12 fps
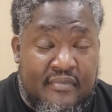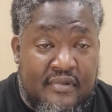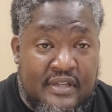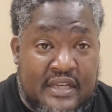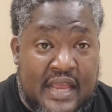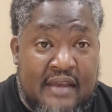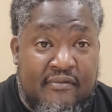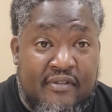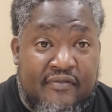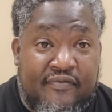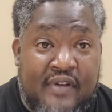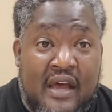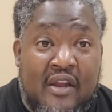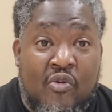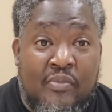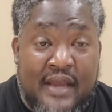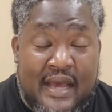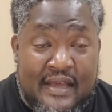Just like when the Father
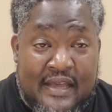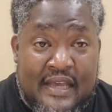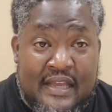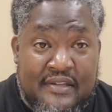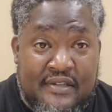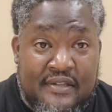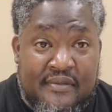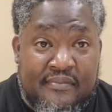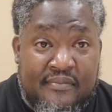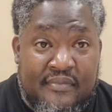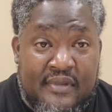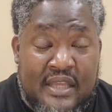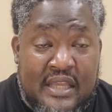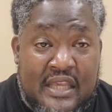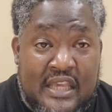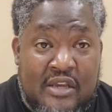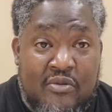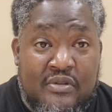opened our eyes up,
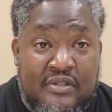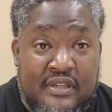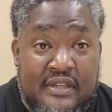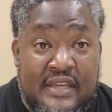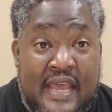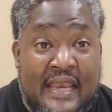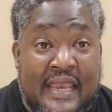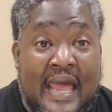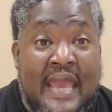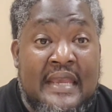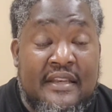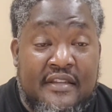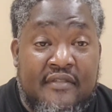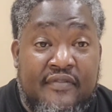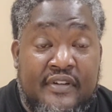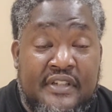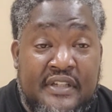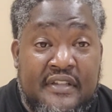he was that light
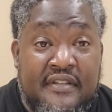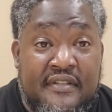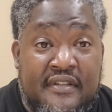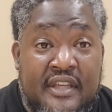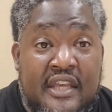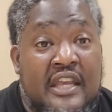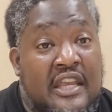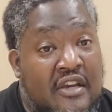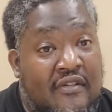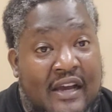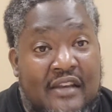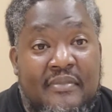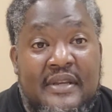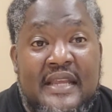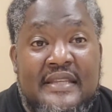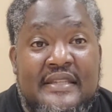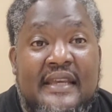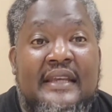for us. He's going to have to be
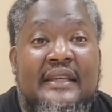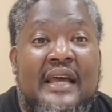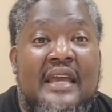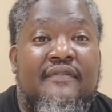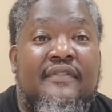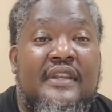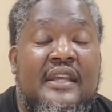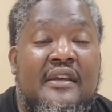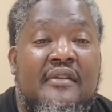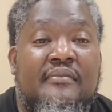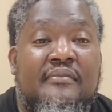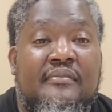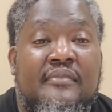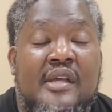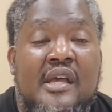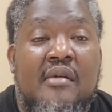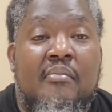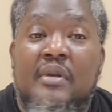that same light for them.
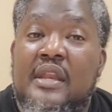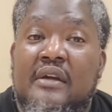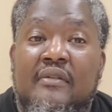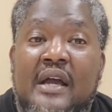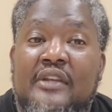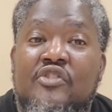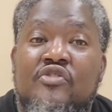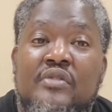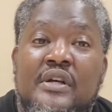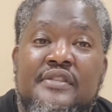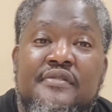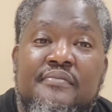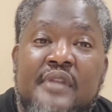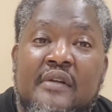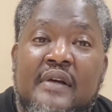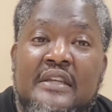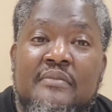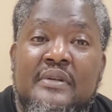But they're going to have to trust him. They're
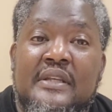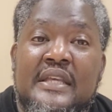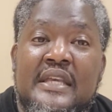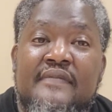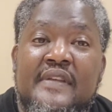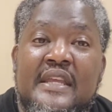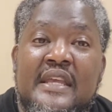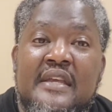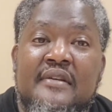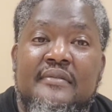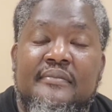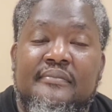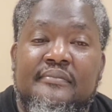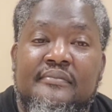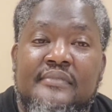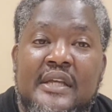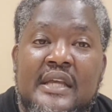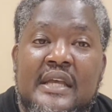going to have to believe in him
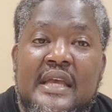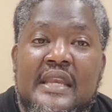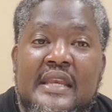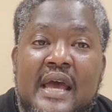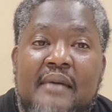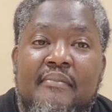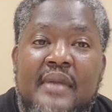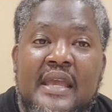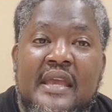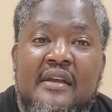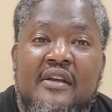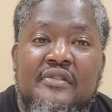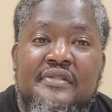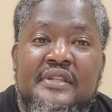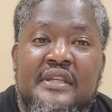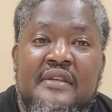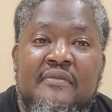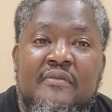and not man. Because,
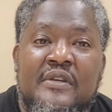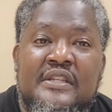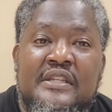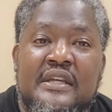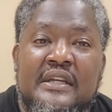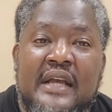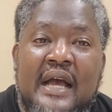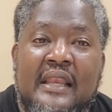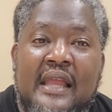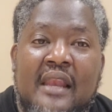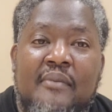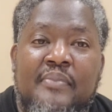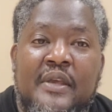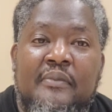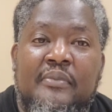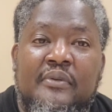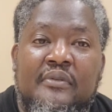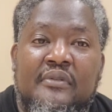see, we still got a lot of
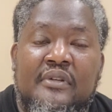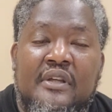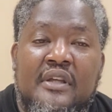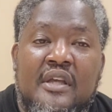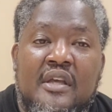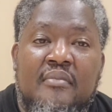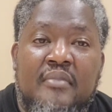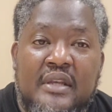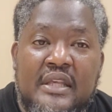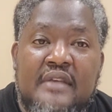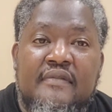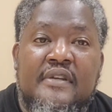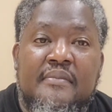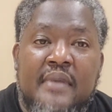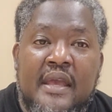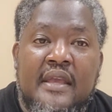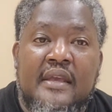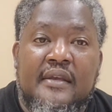people believing in
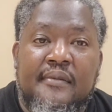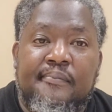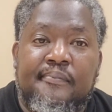man.